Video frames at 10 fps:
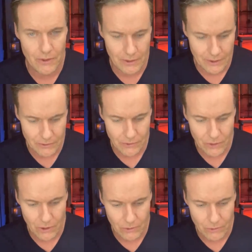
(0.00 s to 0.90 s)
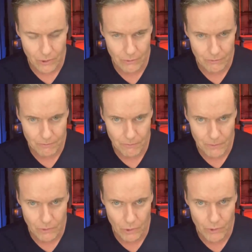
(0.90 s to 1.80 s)
This is called
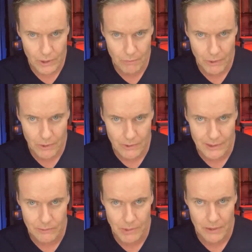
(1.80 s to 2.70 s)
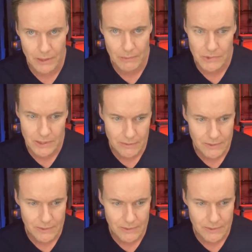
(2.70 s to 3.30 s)
growing apart, these paradigm shifts